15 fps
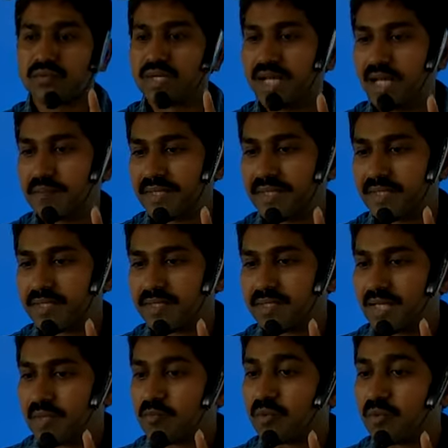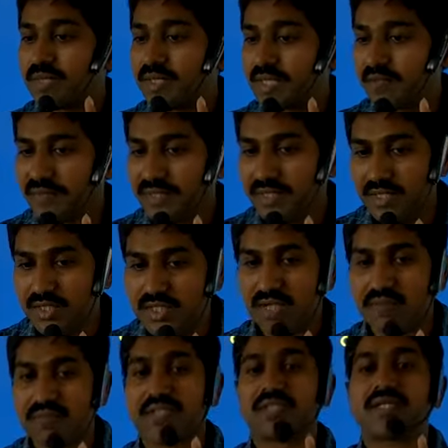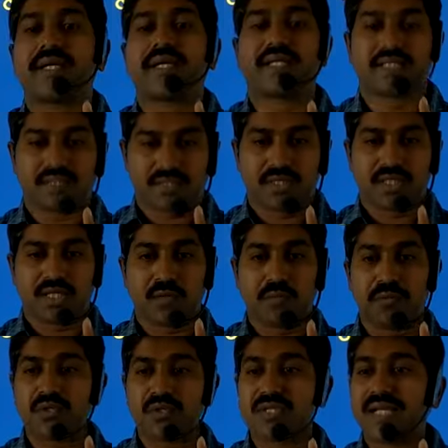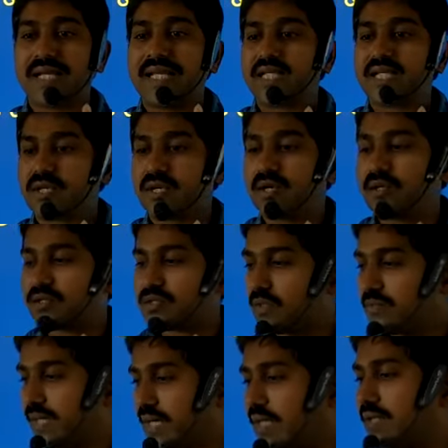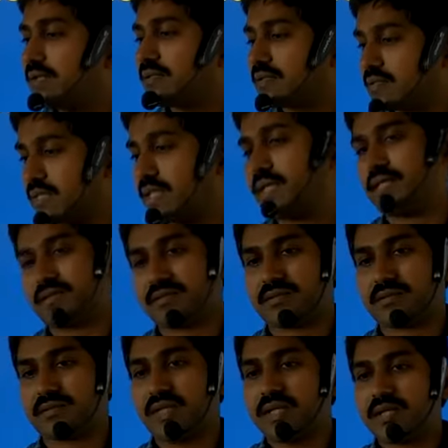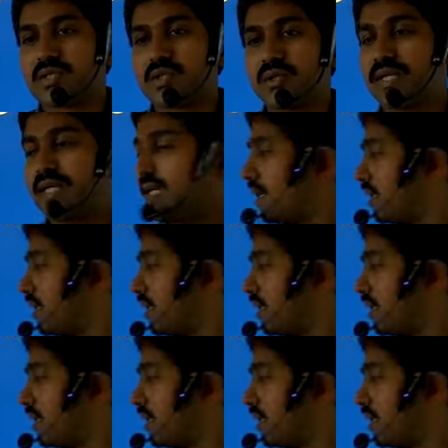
what will happen? Moment of inertia will change. That opposing nature also will change. So